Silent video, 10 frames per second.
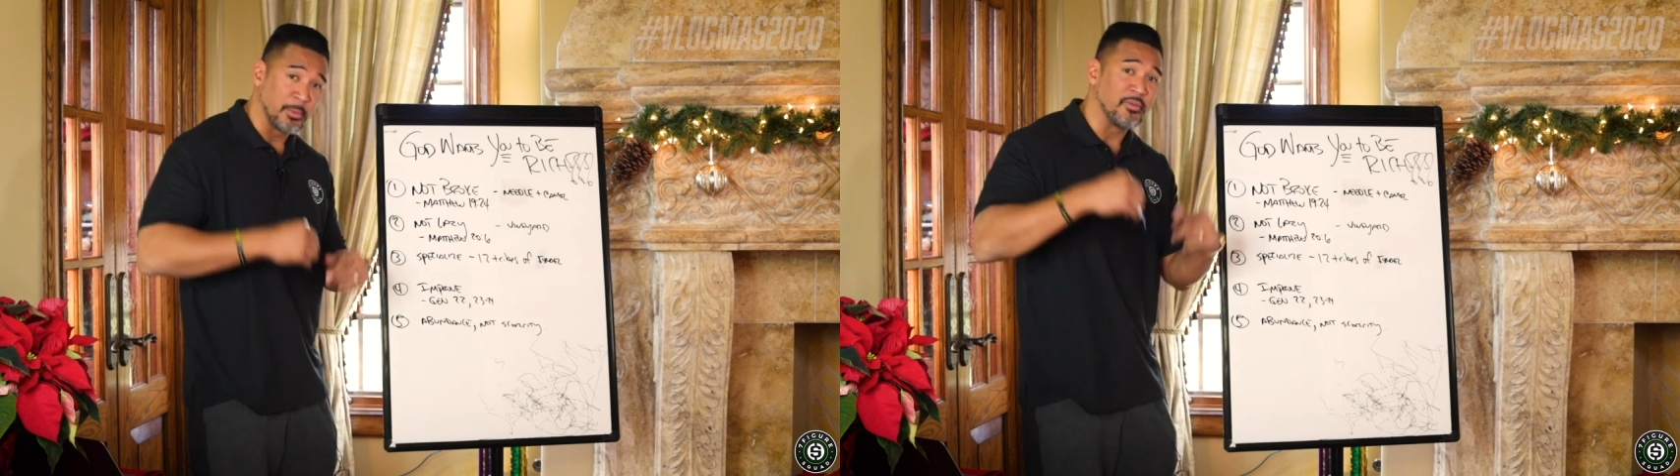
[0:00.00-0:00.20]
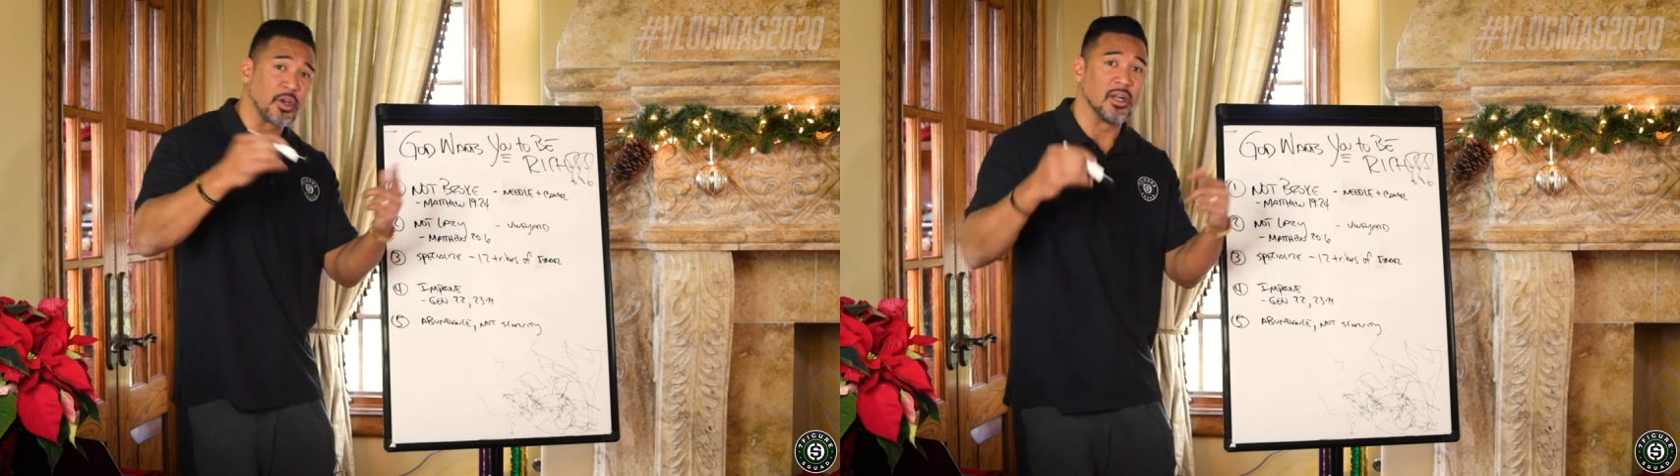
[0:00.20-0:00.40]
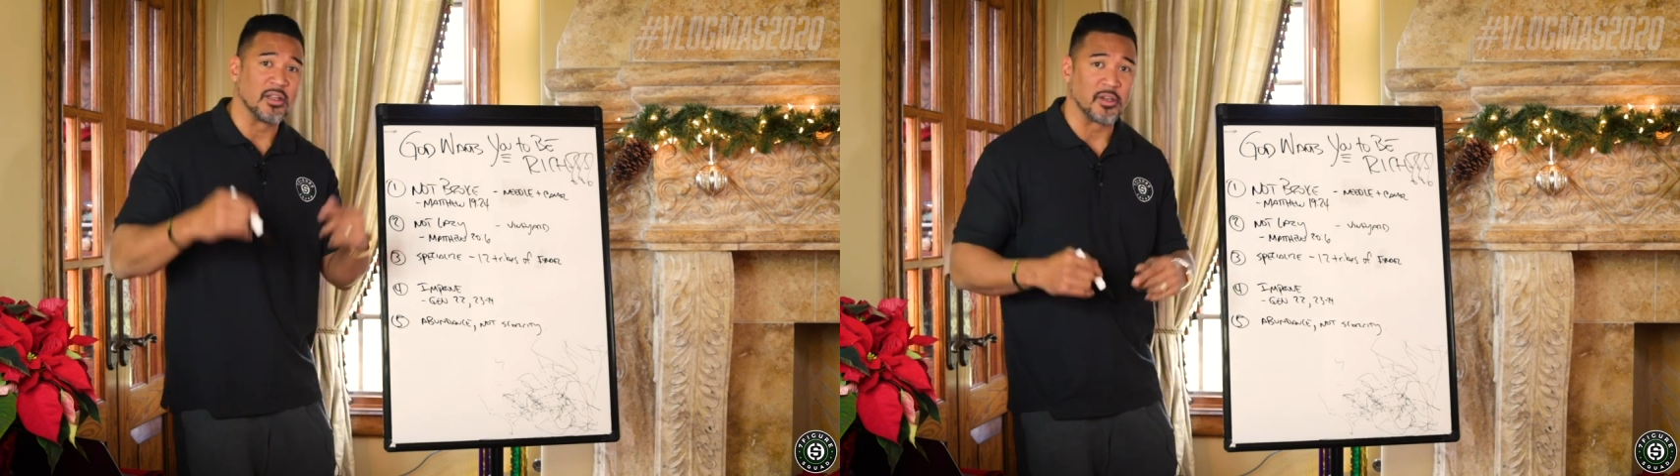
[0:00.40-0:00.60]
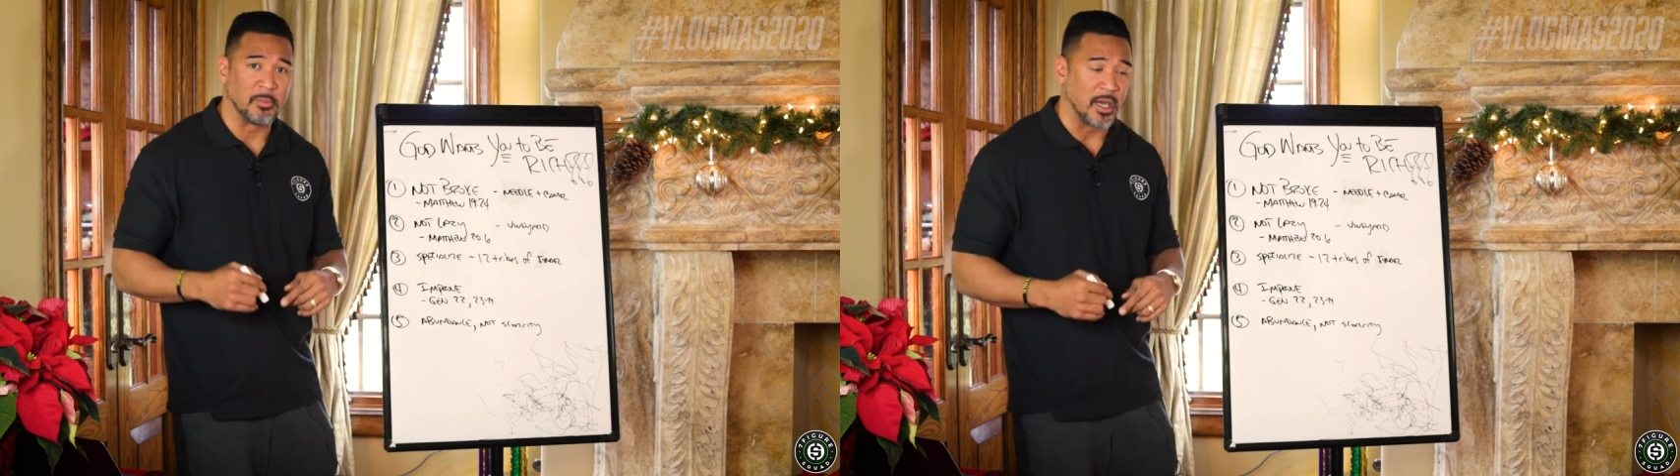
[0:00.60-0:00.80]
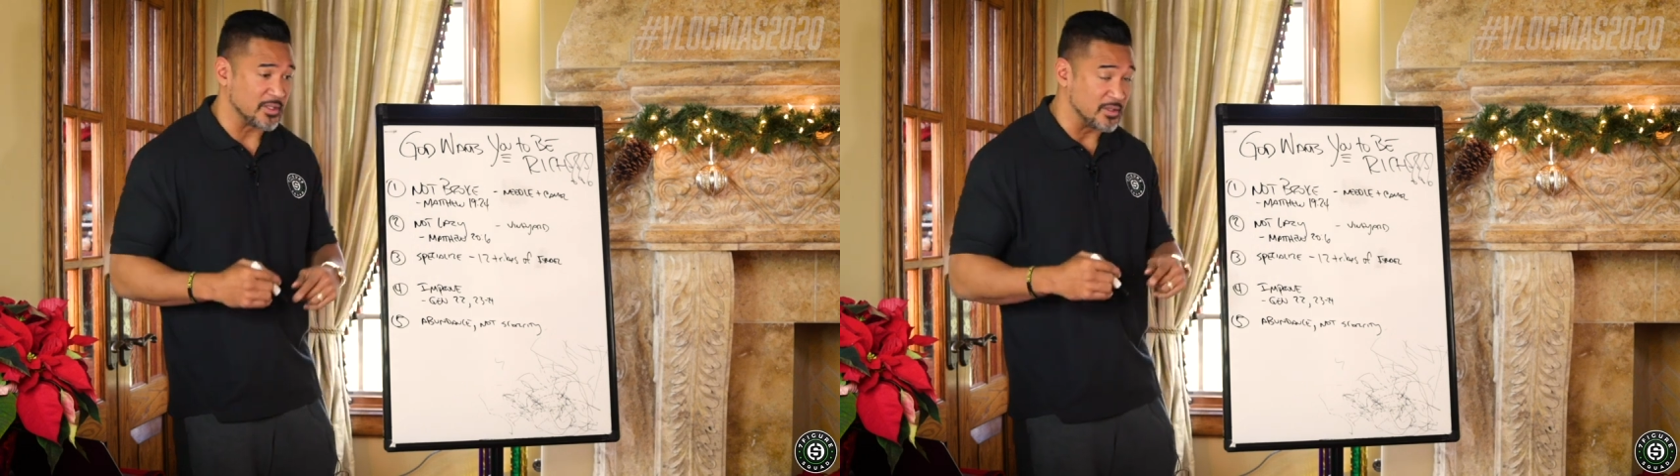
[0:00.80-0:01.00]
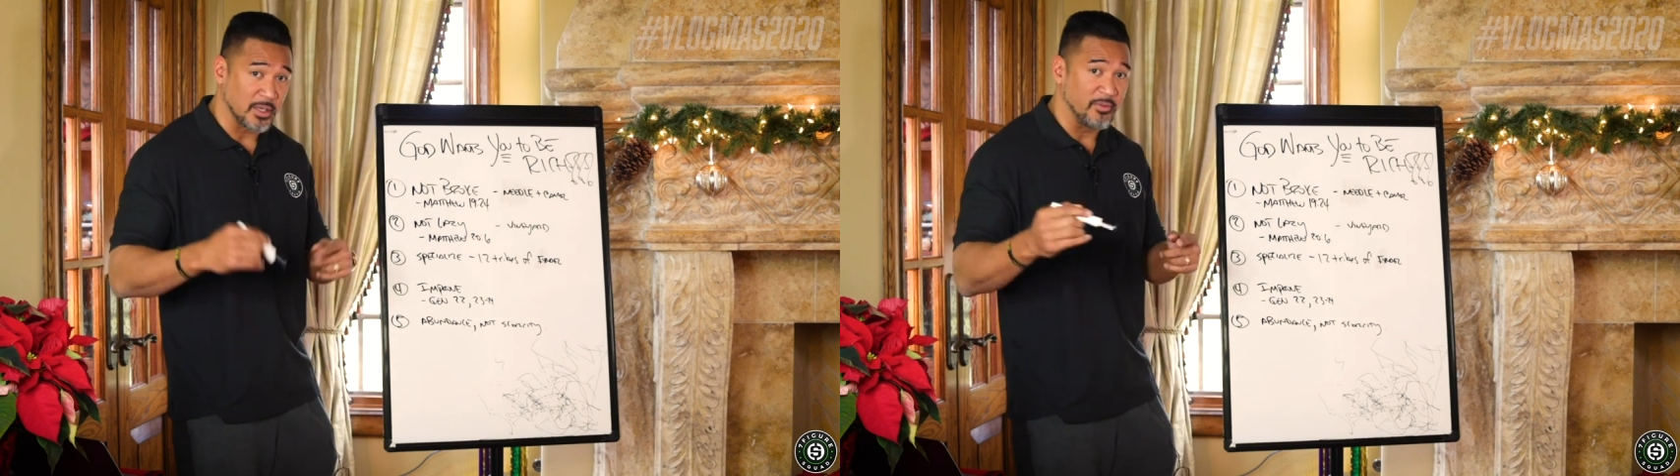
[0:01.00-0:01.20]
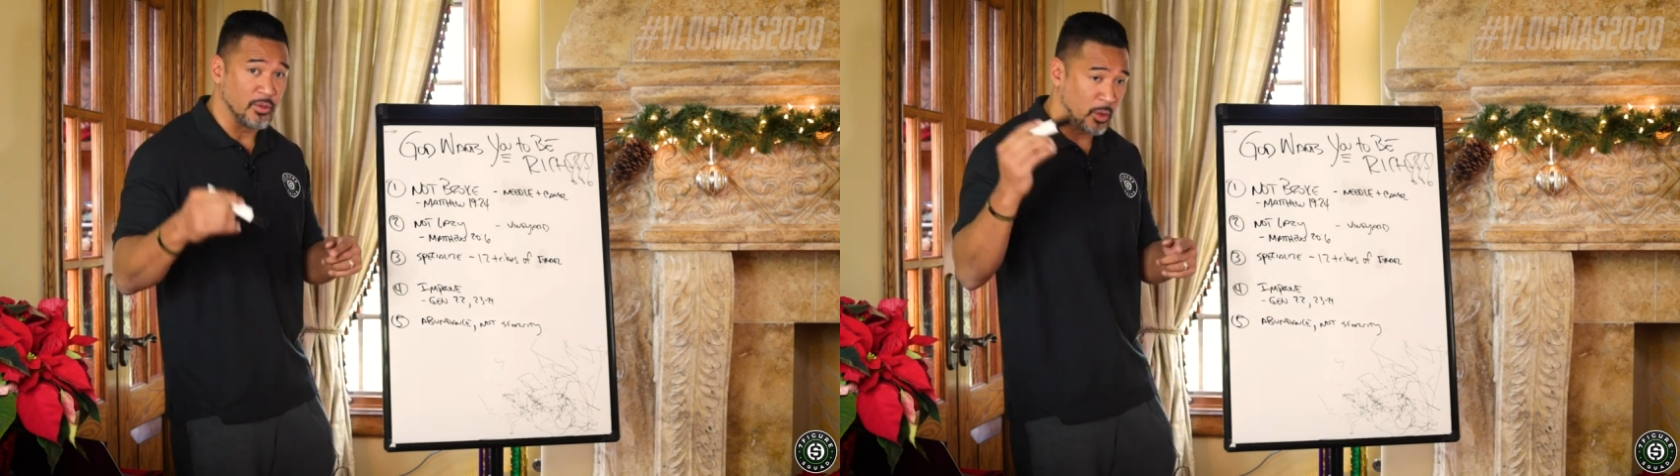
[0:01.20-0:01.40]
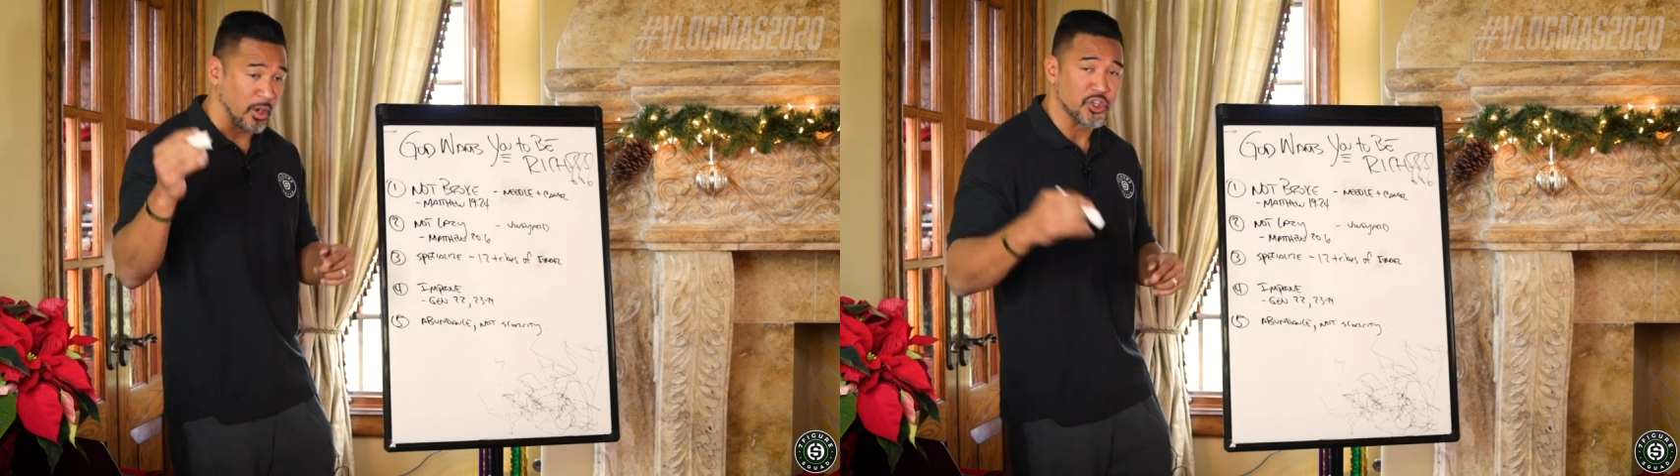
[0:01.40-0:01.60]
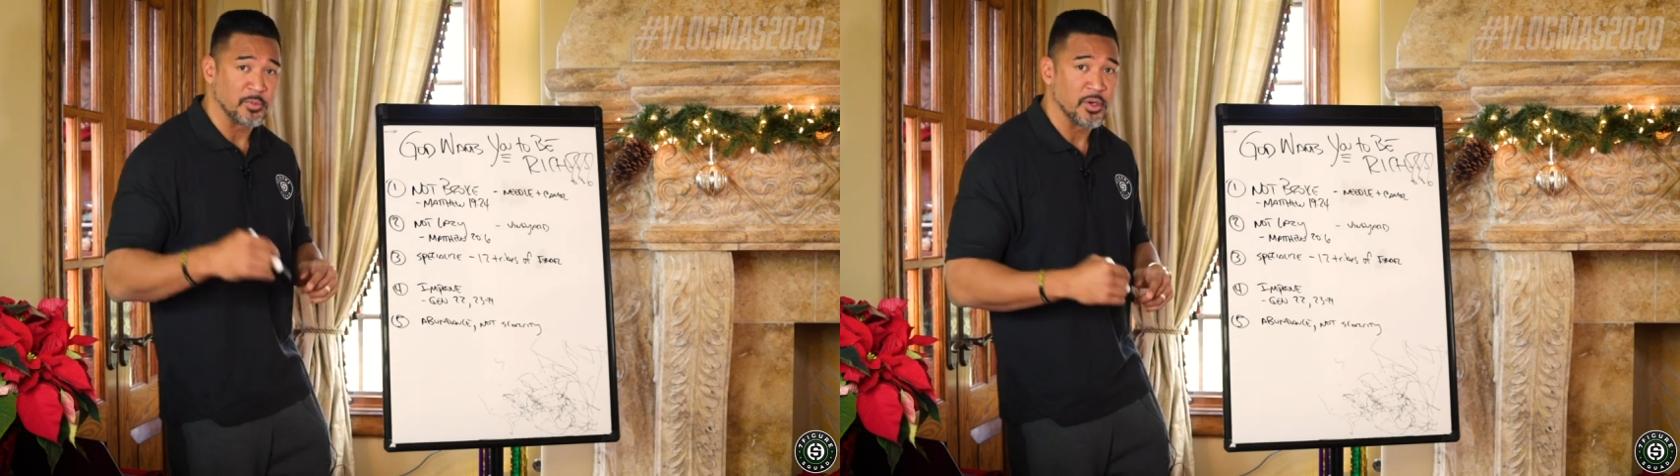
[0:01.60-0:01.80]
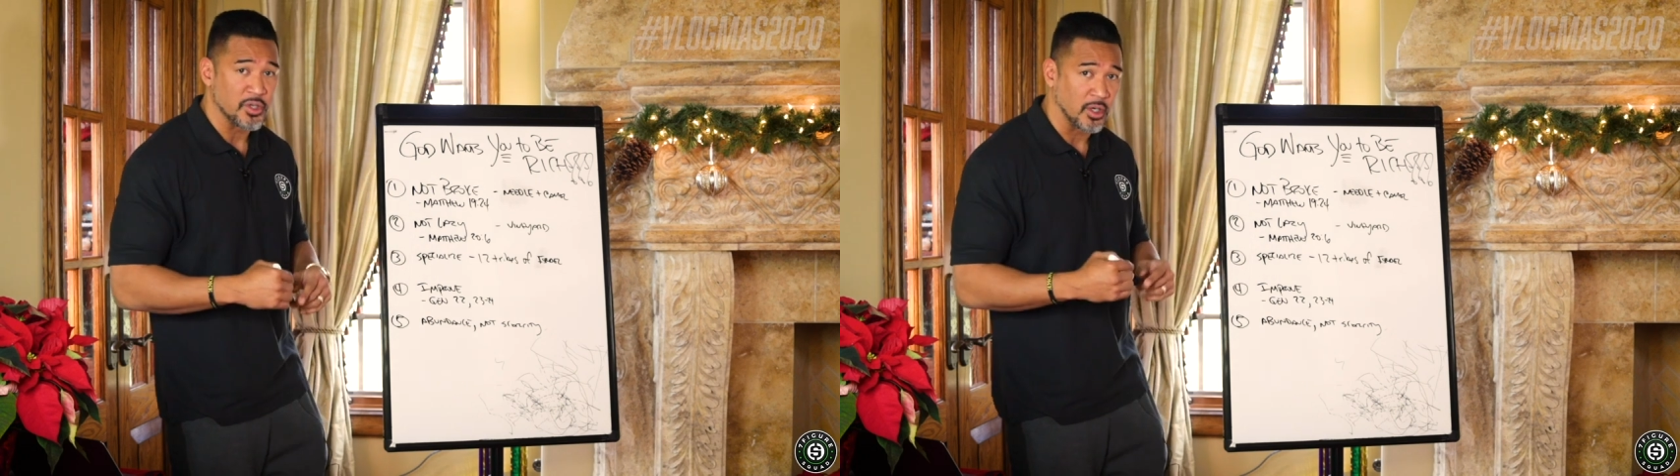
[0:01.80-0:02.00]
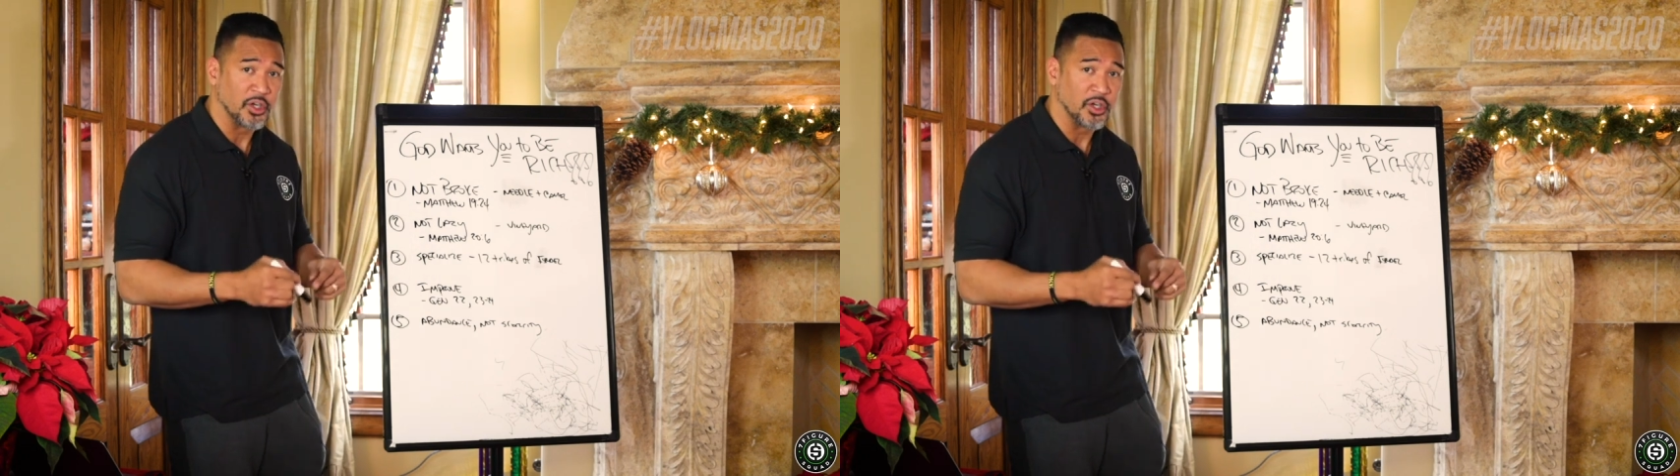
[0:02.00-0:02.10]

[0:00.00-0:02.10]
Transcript: Some of you call it a boss, and some of you who are entrepreneurs,